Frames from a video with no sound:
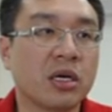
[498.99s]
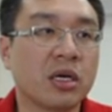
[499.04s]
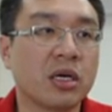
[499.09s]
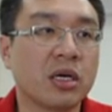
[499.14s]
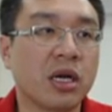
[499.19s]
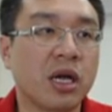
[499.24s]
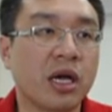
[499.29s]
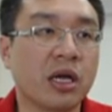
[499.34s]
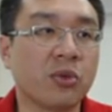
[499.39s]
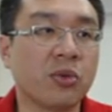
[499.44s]

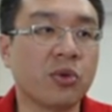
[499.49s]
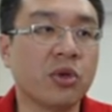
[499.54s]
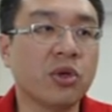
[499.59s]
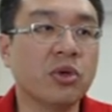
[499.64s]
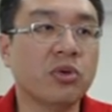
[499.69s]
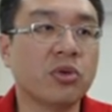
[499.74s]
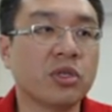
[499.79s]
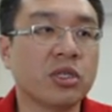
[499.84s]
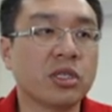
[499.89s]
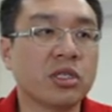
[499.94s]
knight
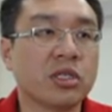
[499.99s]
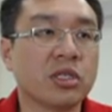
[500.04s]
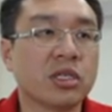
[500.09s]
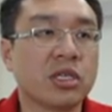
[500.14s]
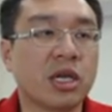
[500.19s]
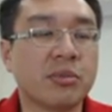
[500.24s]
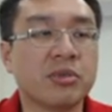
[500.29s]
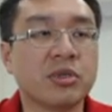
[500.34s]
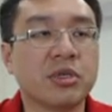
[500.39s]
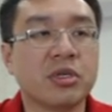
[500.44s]
will just
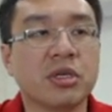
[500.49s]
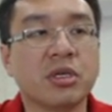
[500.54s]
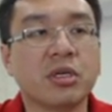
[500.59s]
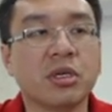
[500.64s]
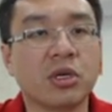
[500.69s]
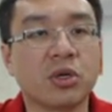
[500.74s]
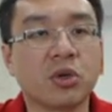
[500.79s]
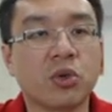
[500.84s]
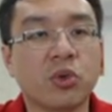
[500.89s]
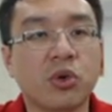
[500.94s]
capture
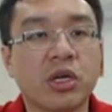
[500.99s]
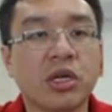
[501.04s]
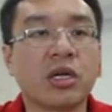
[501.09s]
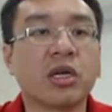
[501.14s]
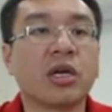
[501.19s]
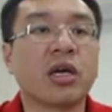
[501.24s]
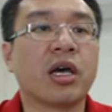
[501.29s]
the queen,